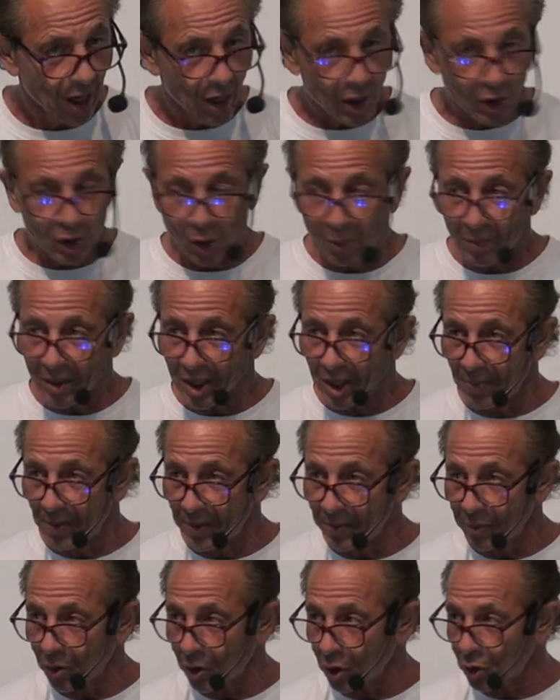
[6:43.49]
So many
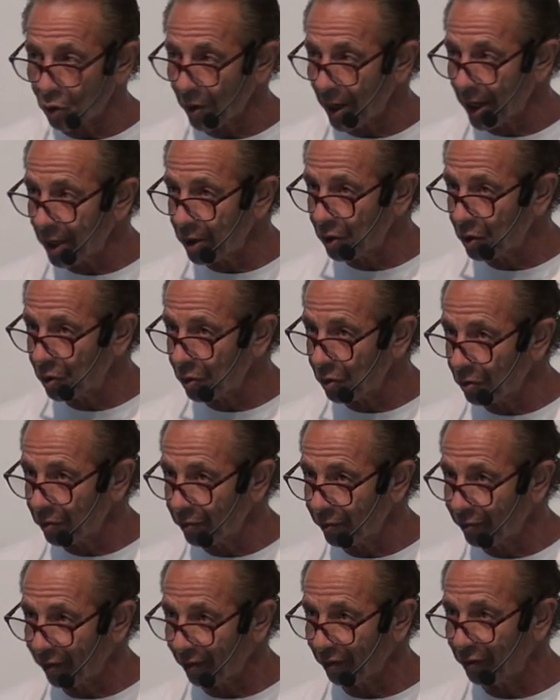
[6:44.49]
people are trying to
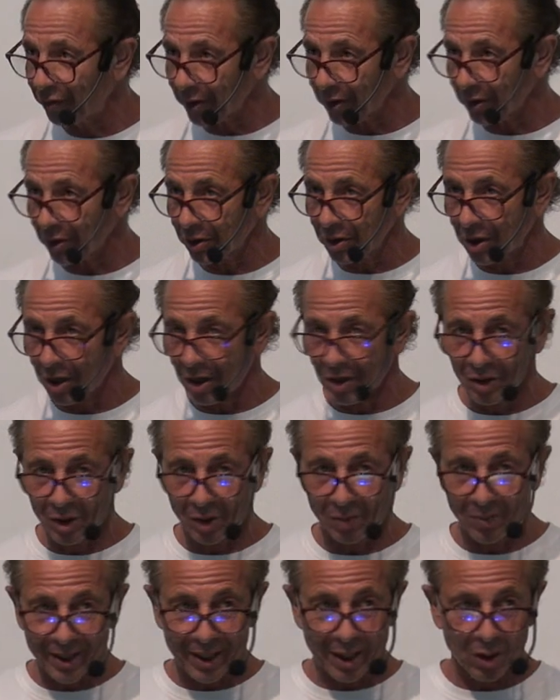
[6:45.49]
fulfill
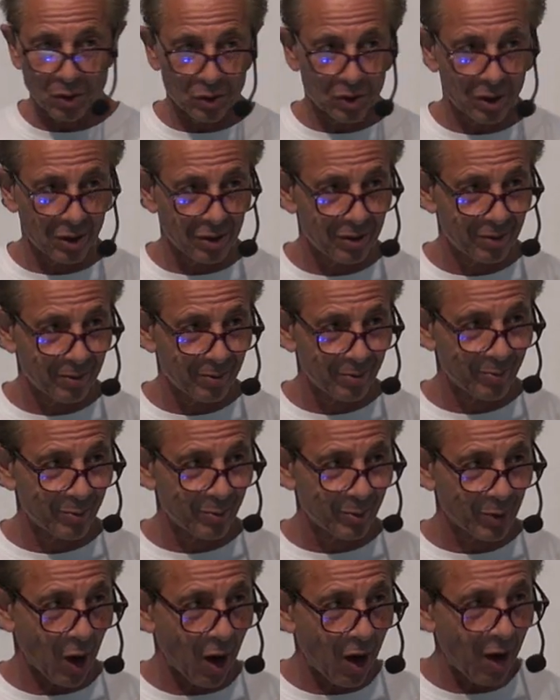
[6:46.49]
somebody else's
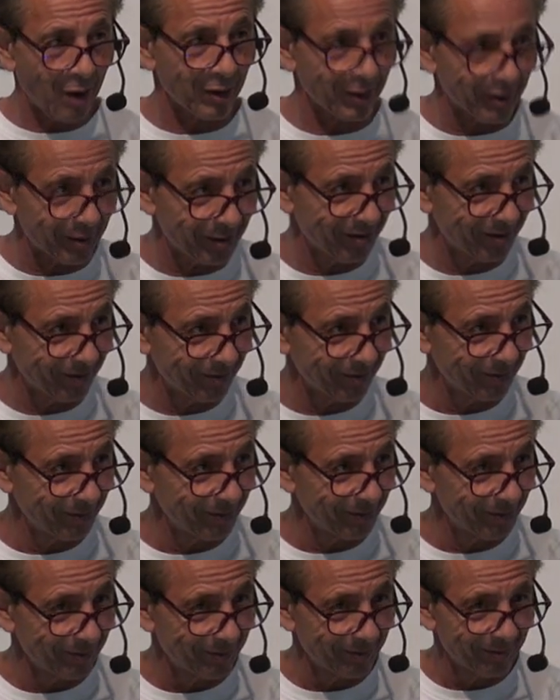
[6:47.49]
call,
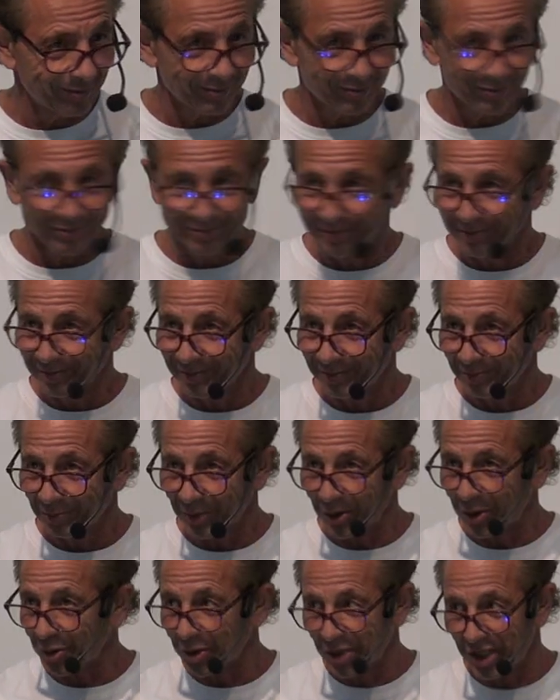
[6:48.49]

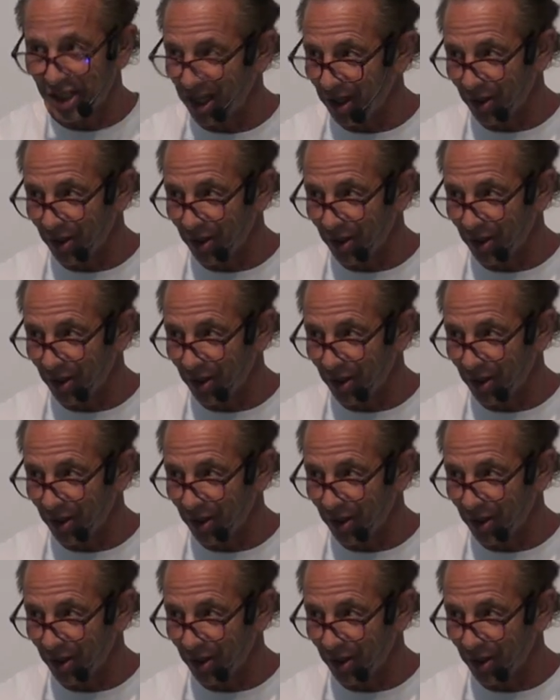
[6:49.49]
but there's the